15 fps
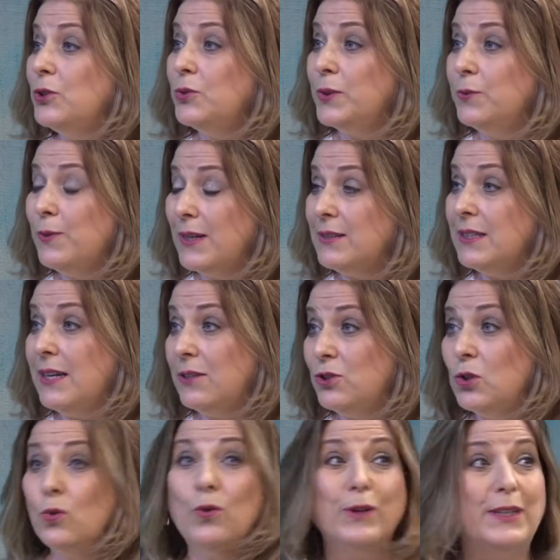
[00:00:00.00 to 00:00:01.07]
doing
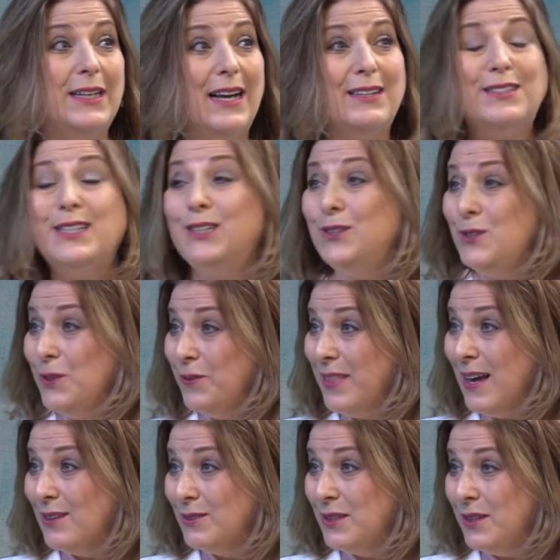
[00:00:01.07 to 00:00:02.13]
residential organizing in two
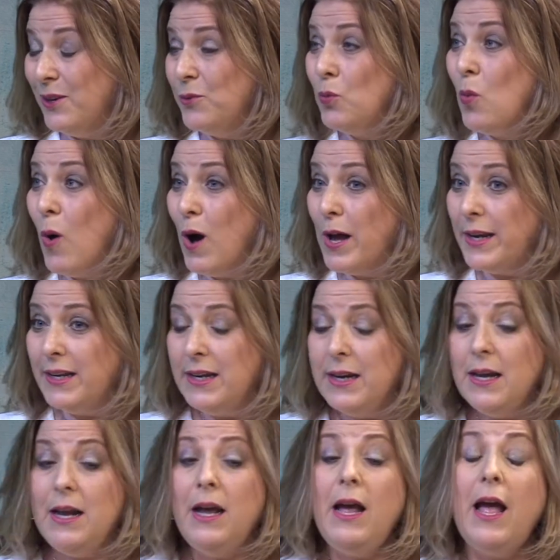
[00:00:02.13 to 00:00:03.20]
thousand one,
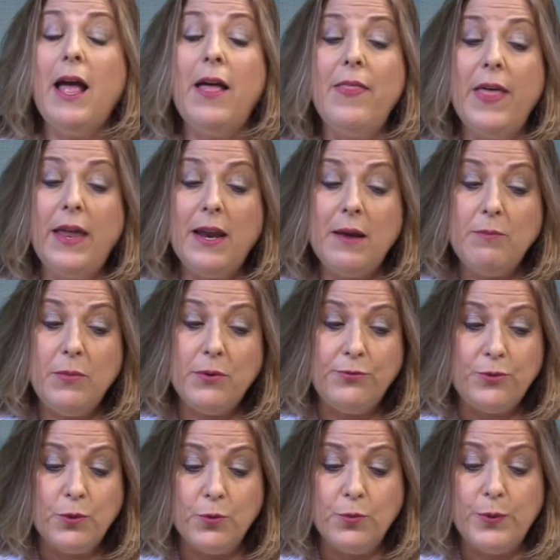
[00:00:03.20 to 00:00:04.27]
and then I
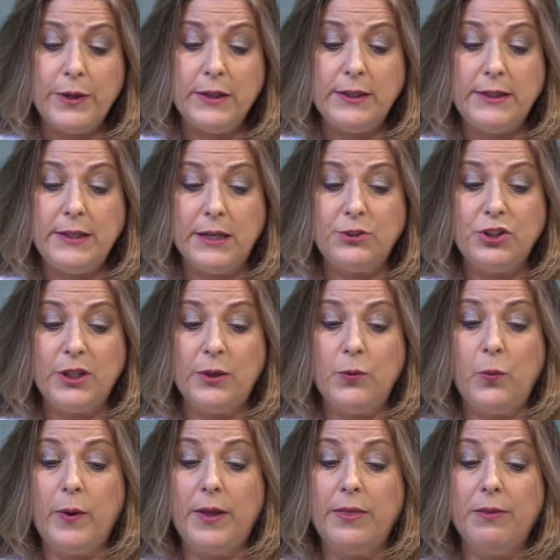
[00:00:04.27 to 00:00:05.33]
moved to really
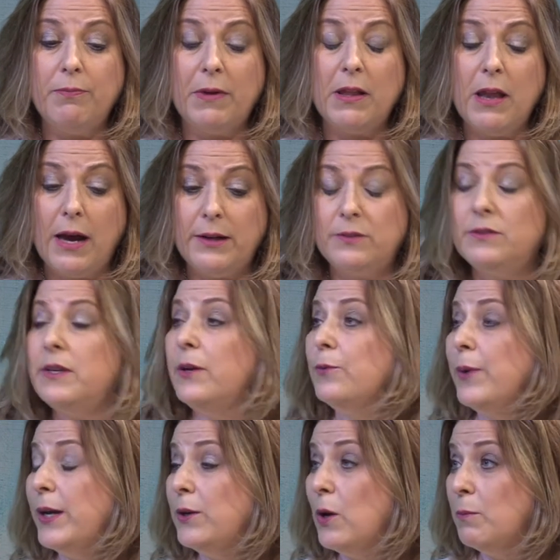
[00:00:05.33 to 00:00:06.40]
niching with clients that
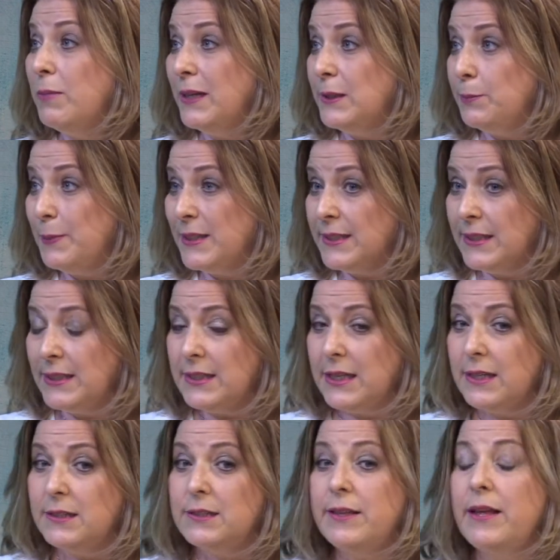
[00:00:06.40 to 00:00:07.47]
ran home-based
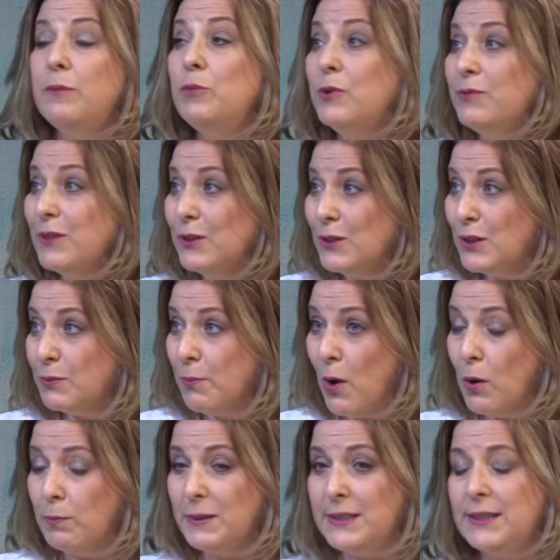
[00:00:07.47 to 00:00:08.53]
businesses, then moved into
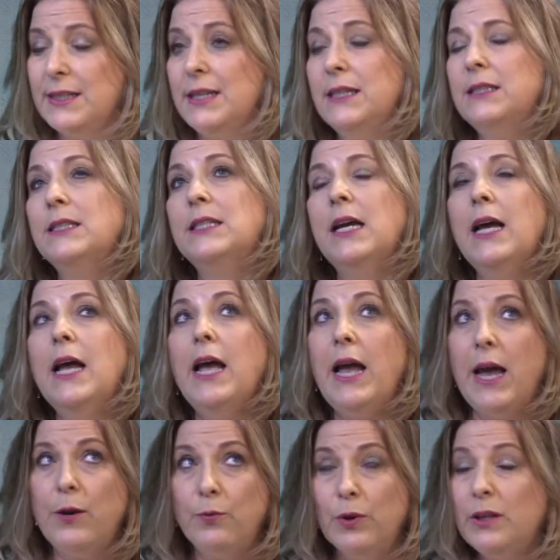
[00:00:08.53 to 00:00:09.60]
small business,
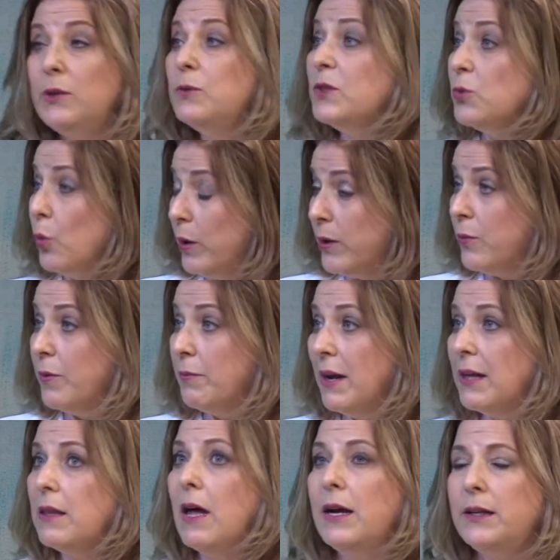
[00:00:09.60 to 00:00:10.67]
and really was working with my
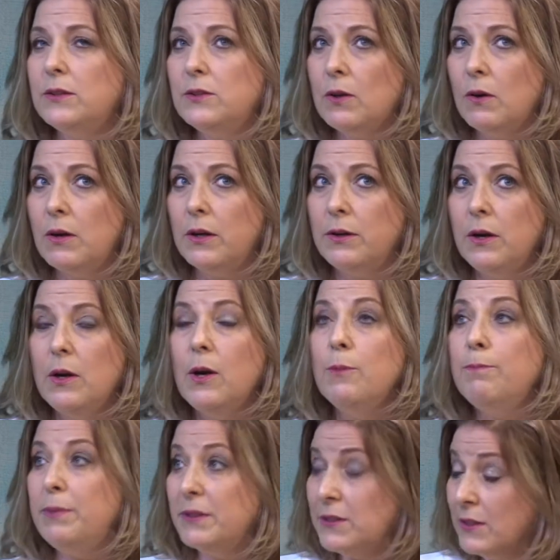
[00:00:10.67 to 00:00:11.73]
clients on
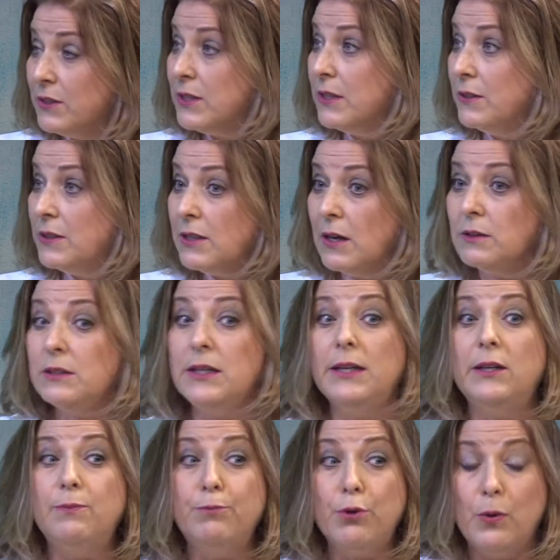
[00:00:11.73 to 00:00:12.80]
business
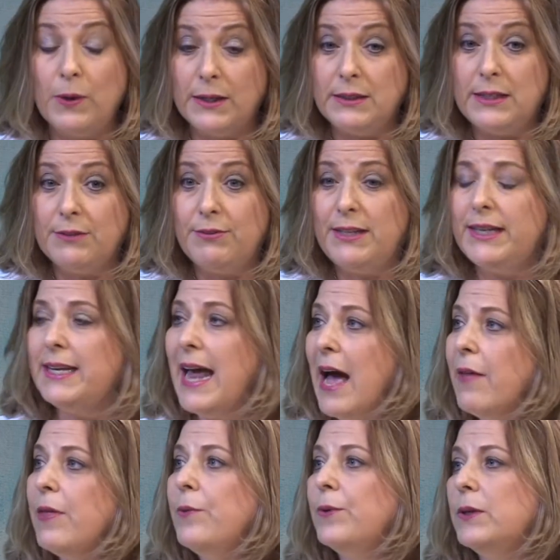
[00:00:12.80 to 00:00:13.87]
consulting, productivity, and
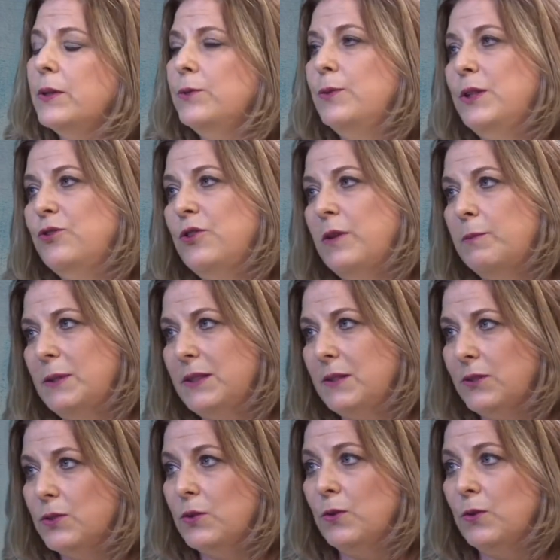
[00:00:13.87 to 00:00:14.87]
how they were going to reach their business